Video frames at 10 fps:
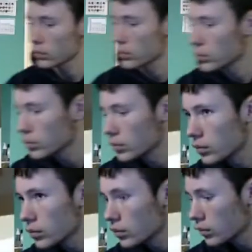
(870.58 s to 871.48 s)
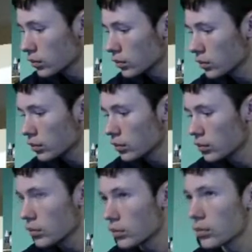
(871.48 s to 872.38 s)

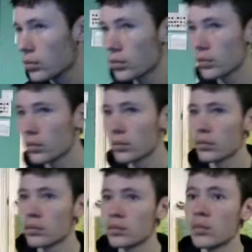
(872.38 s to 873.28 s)
(silence)